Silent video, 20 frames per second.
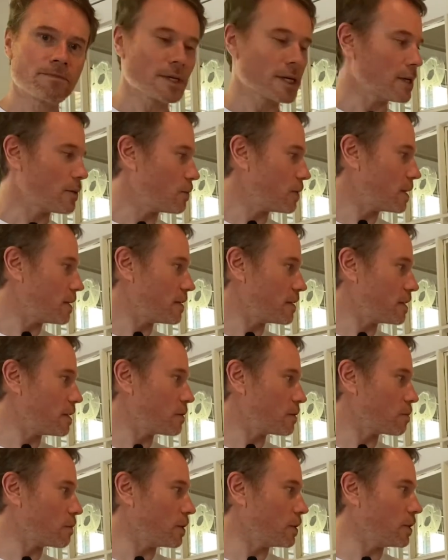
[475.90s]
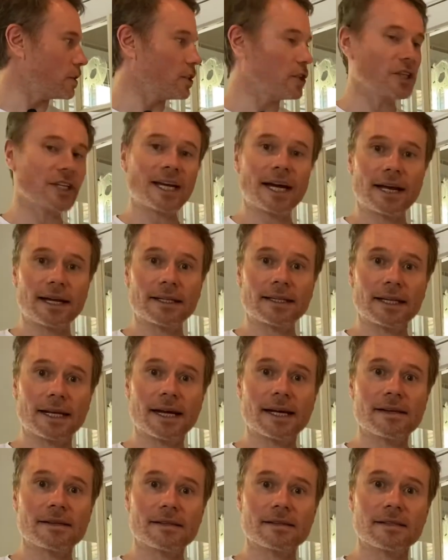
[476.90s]
whereas this one can
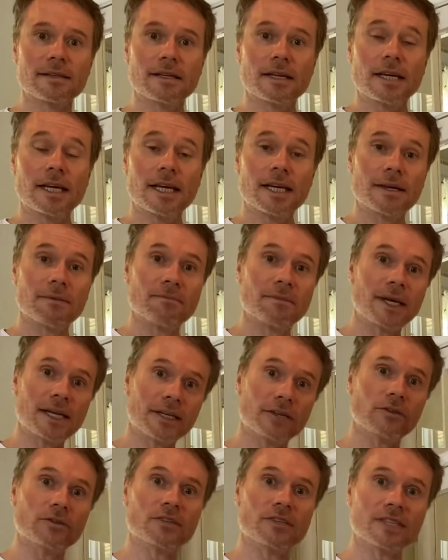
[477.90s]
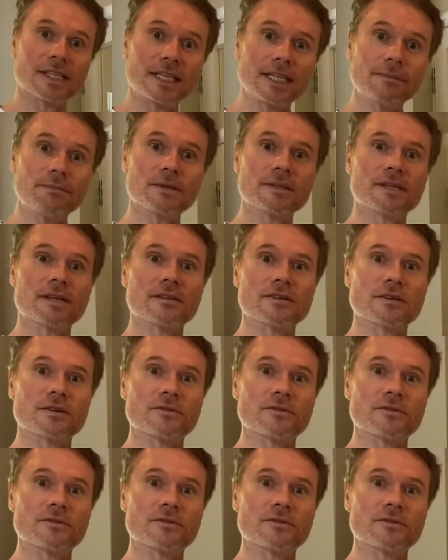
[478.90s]
last. It may go to sleep, as I